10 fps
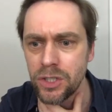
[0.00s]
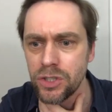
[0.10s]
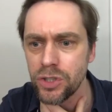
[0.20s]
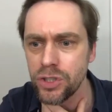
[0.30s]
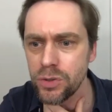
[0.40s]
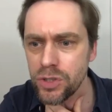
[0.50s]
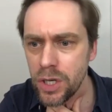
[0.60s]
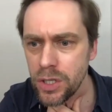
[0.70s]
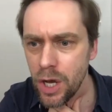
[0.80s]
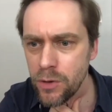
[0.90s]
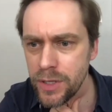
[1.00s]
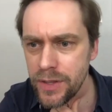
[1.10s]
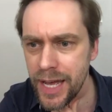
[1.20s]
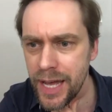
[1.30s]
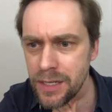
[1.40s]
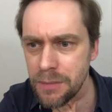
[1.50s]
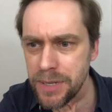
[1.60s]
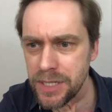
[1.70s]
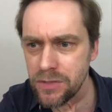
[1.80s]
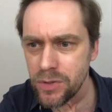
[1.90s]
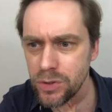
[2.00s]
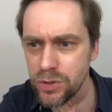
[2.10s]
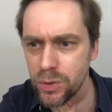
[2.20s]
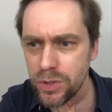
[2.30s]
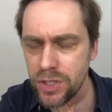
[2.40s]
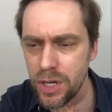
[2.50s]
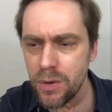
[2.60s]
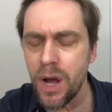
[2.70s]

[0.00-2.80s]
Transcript: Should you turn only the head and a bit of your torso?